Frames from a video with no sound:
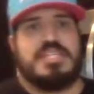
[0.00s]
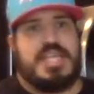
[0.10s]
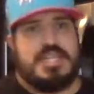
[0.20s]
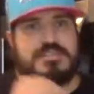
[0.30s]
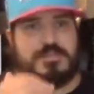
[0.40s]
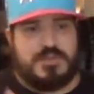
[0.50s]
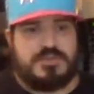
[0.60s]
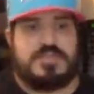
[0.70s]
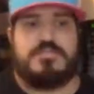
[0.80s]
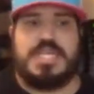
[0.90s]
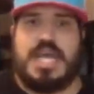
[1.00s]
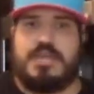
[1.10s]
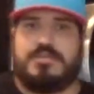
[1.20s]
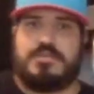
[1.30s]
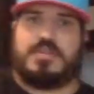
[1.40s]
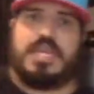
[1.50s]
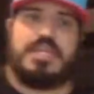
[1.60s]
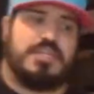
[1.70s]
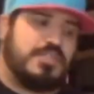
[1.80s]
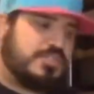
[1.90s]
that it's supposed to be at,
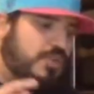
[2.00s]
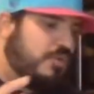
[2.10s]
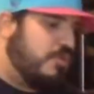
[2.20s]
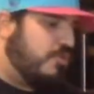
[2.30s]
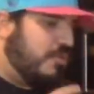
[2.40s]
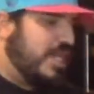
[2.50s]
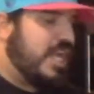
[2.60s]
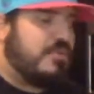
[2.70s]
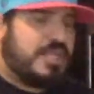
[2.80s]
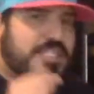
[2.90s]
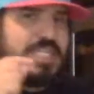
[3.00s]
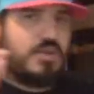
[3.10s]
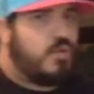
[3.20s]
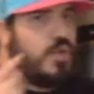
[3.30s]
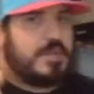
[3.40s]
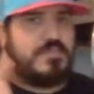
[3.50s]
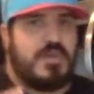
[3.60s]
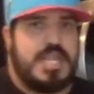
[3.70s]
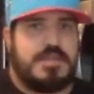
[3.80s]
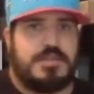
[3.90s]
okay? So right now we're gonna take a quick
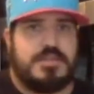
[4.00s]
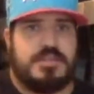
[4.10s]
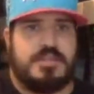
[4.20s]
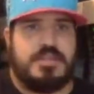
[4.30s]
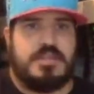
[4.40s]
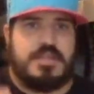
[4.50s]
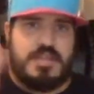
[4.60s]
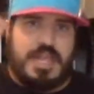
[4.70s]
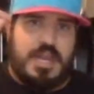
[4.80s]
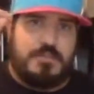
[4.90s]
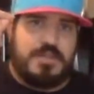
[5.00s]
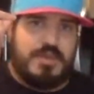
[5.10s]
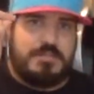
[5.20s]
break and I'll be right